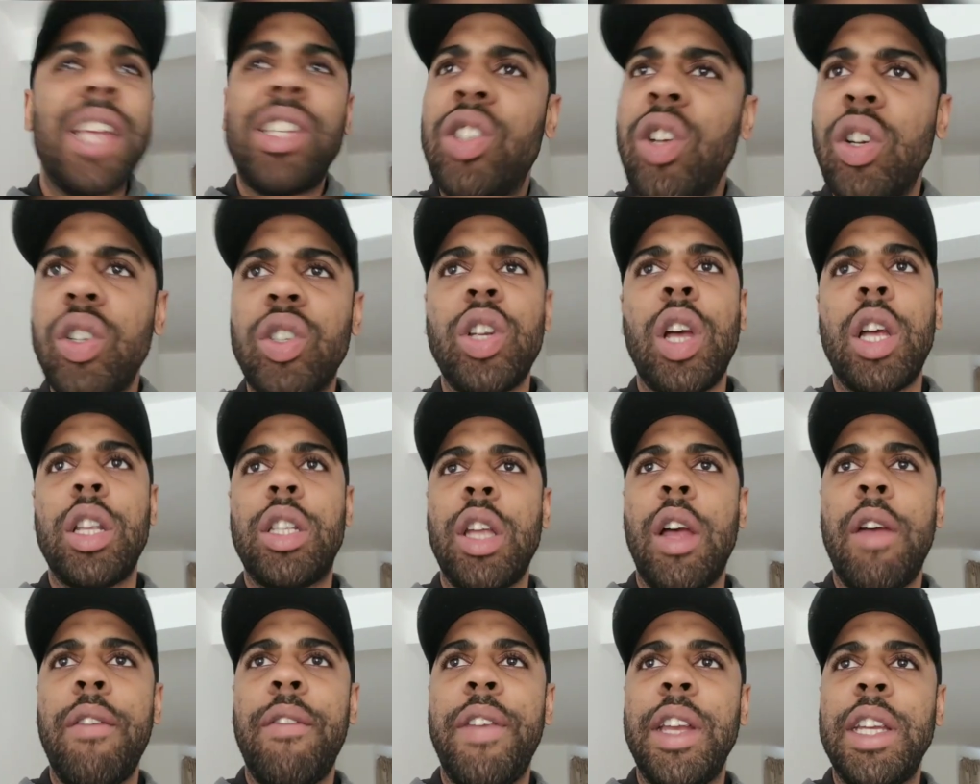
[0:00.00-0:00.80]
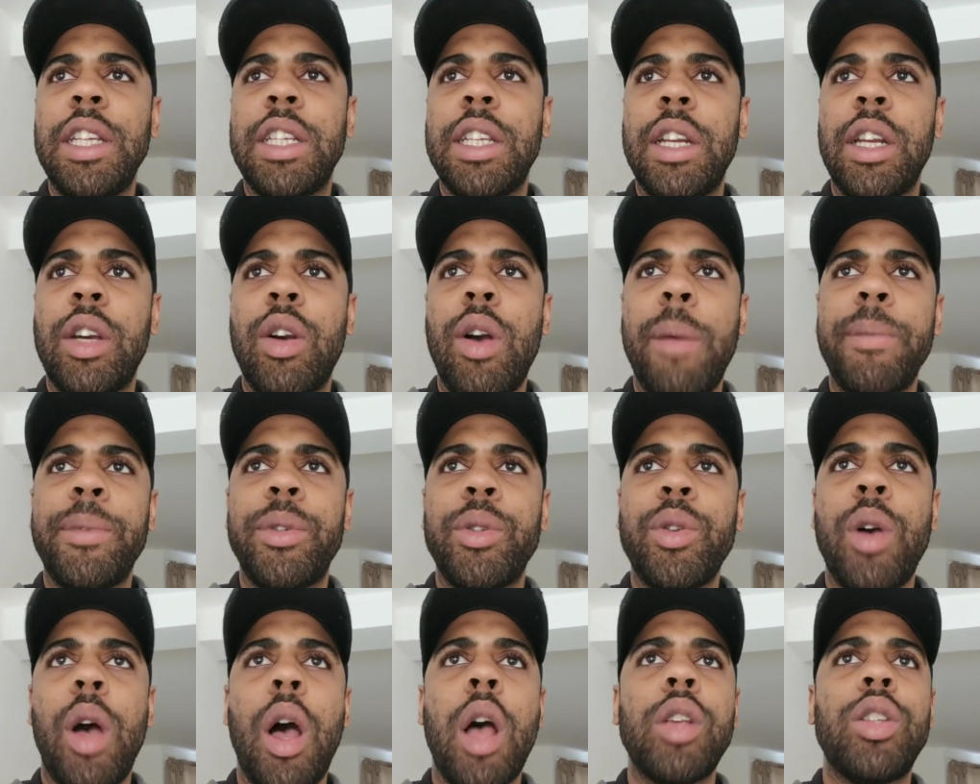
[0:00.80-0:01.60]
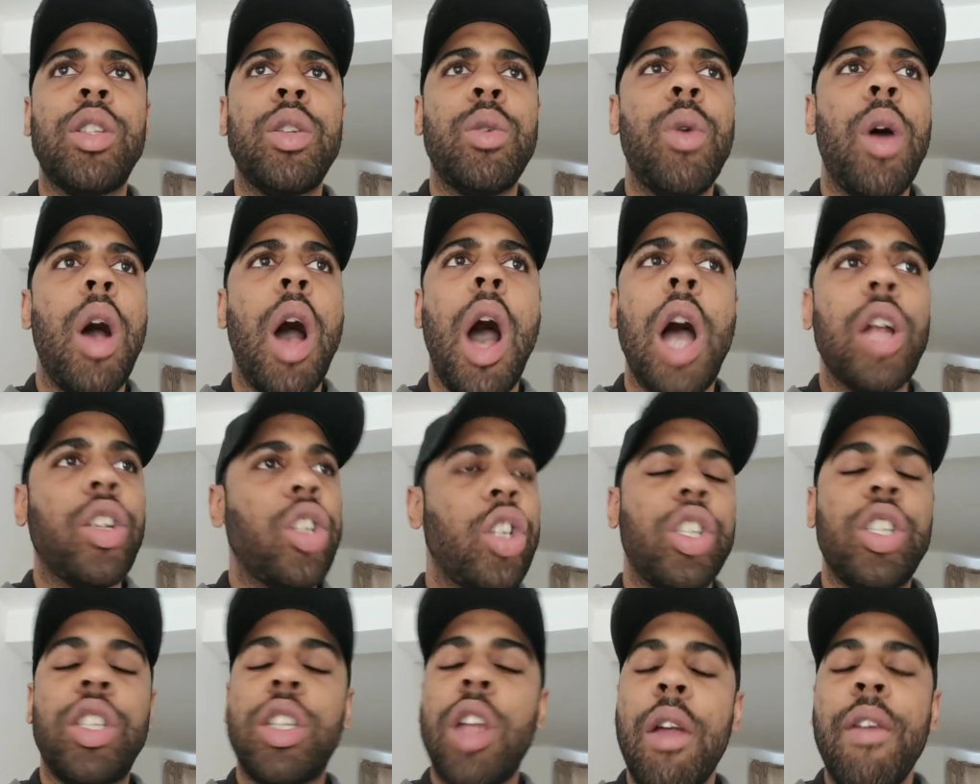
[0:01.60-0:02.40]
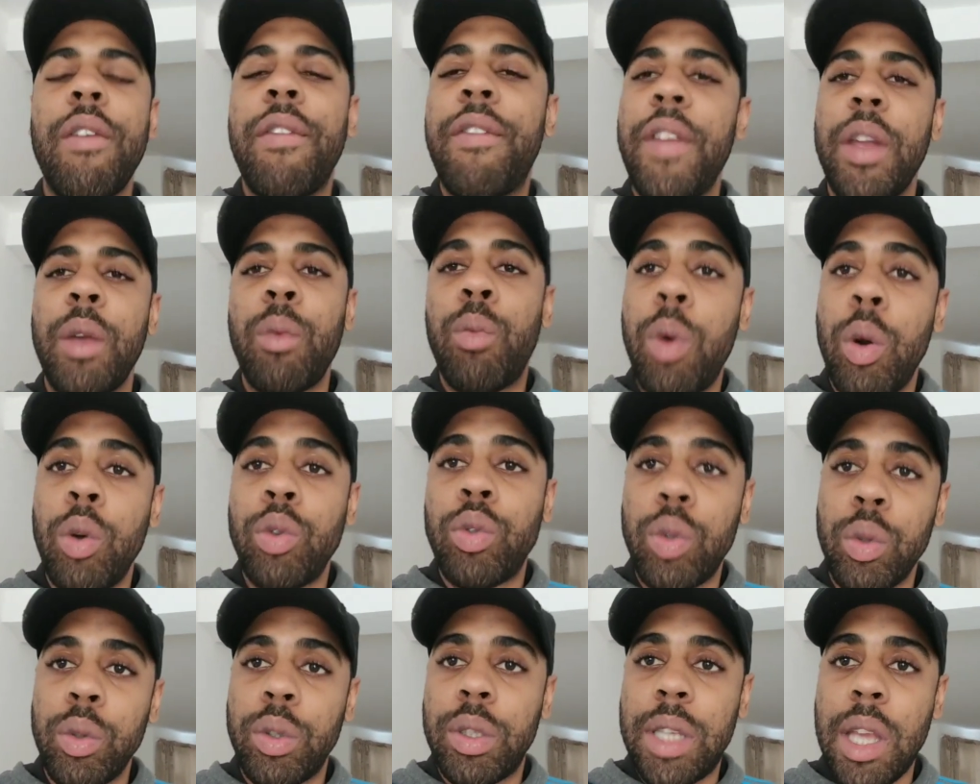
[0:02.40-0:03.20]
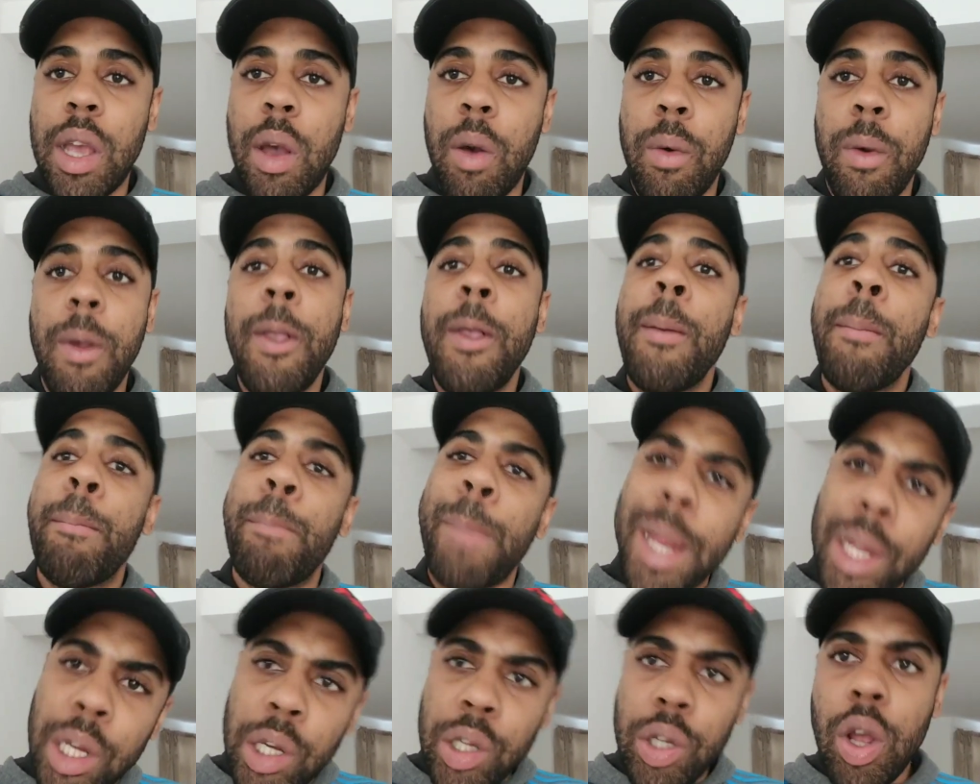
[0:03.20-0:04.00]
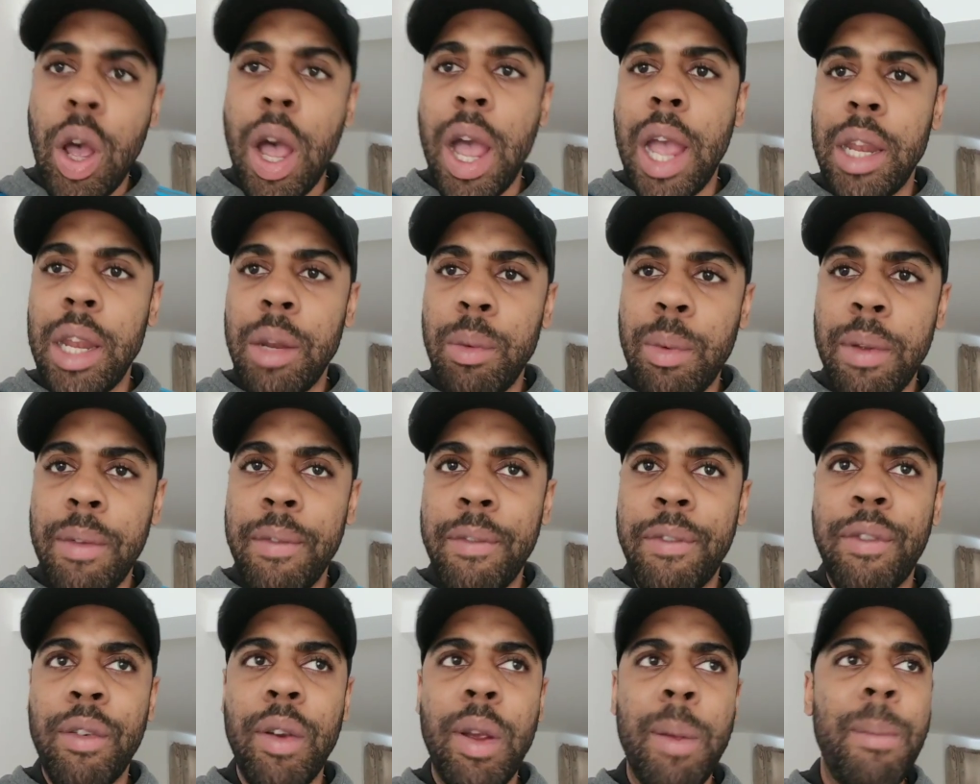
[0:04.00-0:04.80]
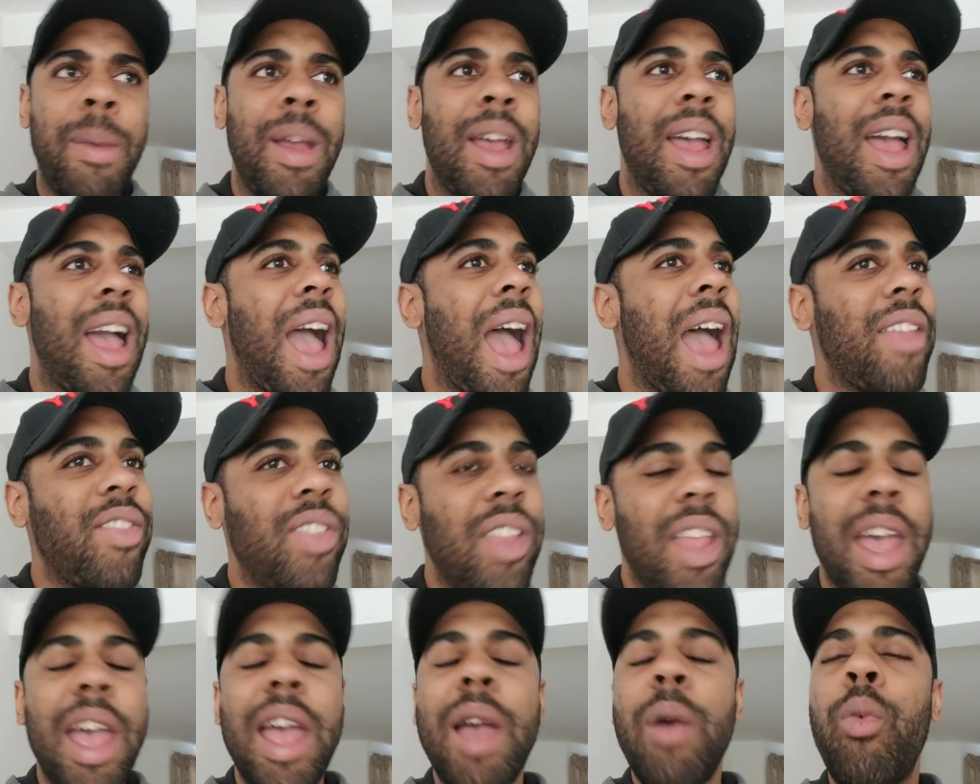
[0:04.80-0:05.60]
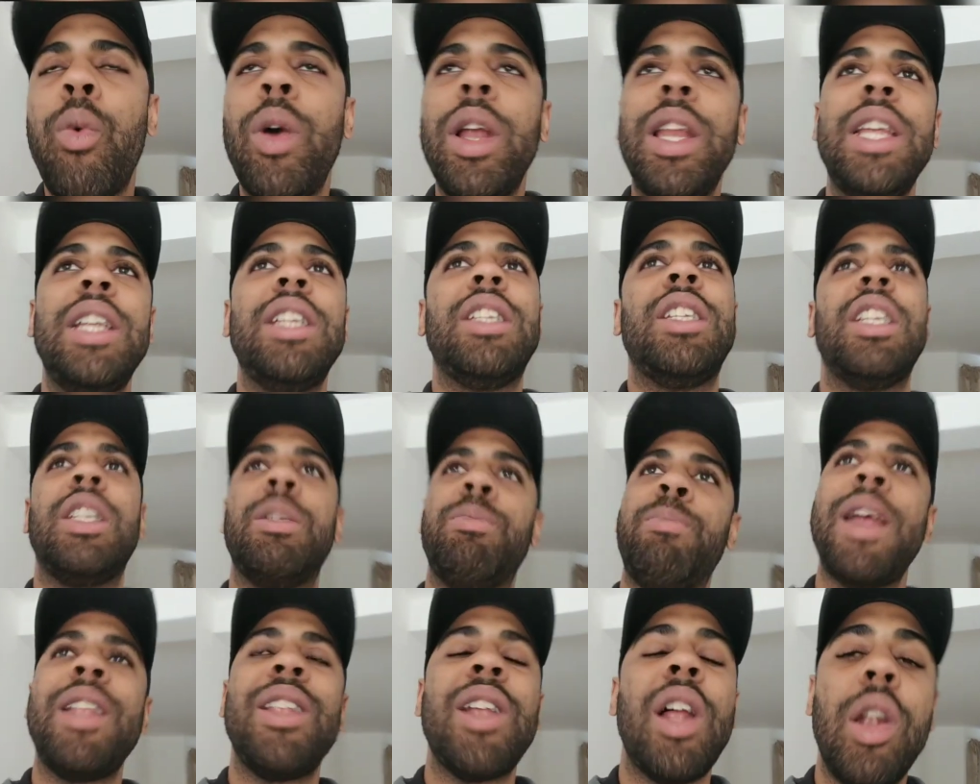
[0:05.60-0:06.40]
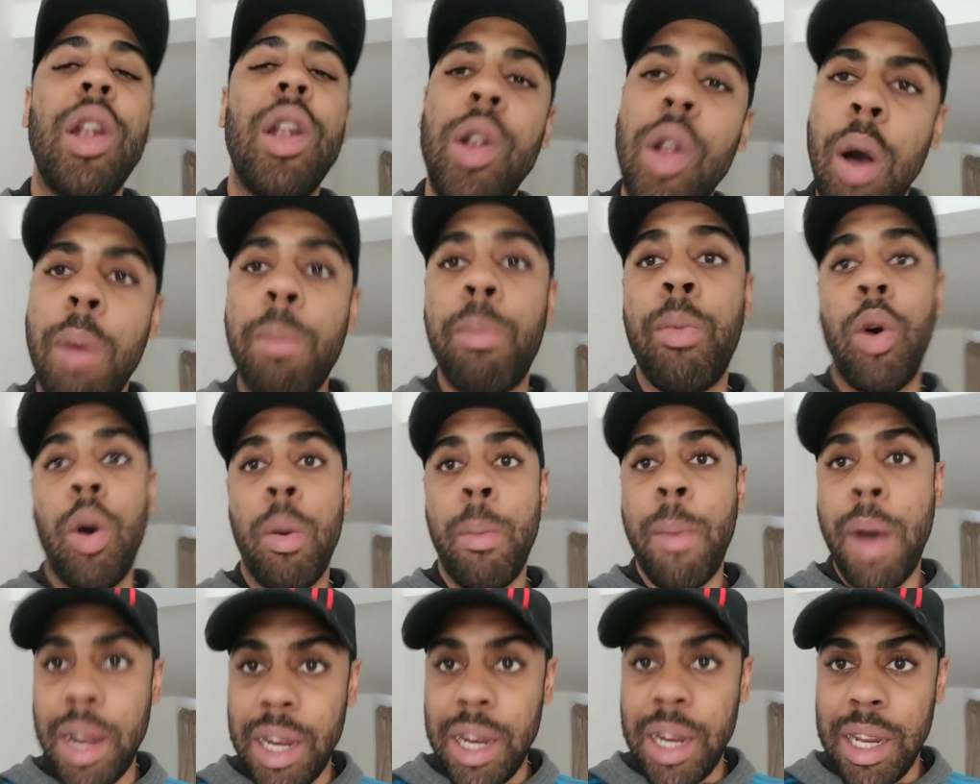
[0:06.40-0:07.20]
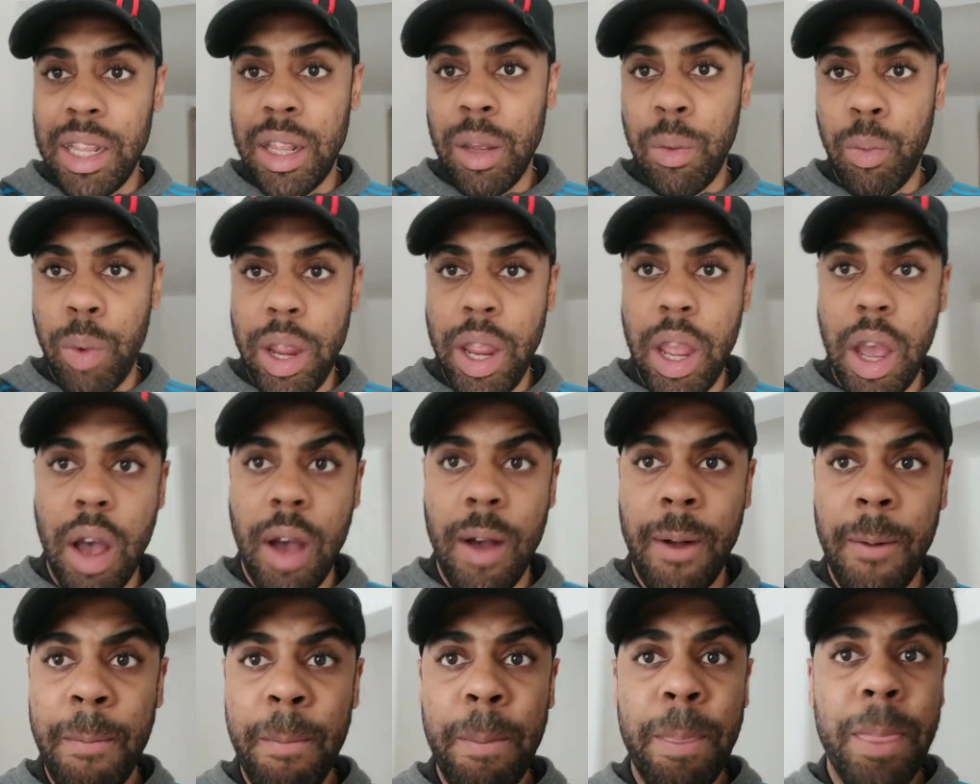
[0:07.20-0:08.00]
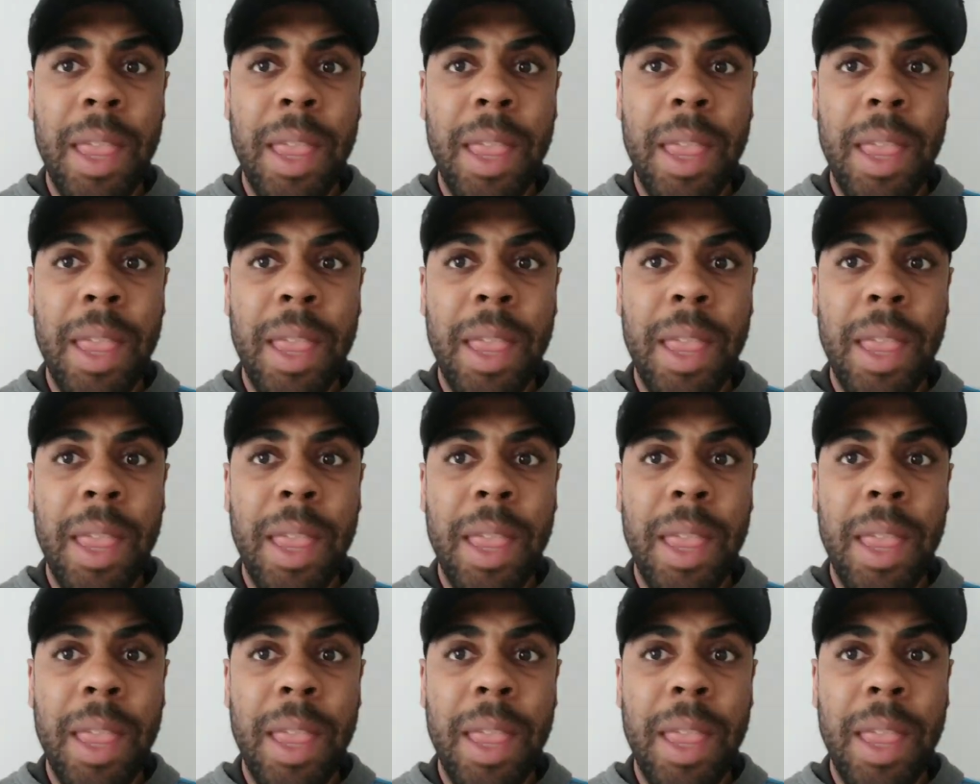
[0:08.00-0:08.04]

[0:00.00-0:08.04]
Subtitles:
It's not just I don't think he's going to come to Arsenal, I just don't think Wolves will sell. Man United are in for him and they're willing to spend a lot more money than we are.